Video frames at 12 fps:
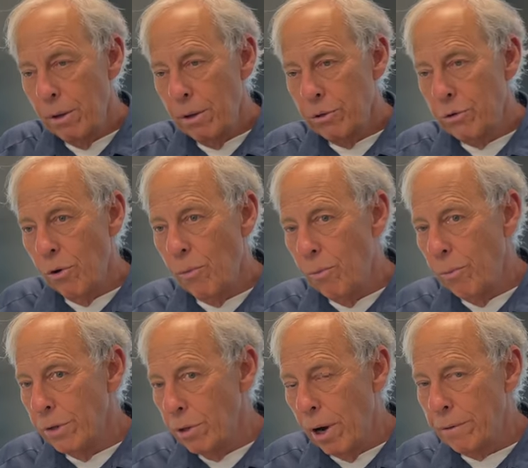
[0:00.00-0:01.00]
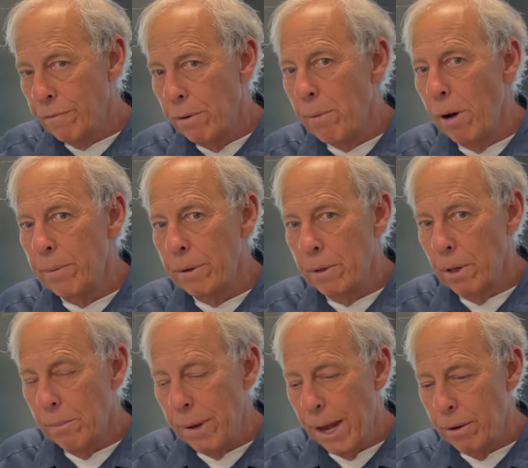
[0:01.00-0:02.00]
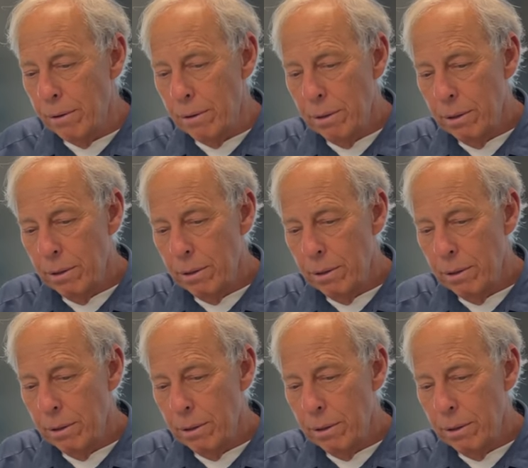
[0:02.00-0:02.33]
So we talked for a moment about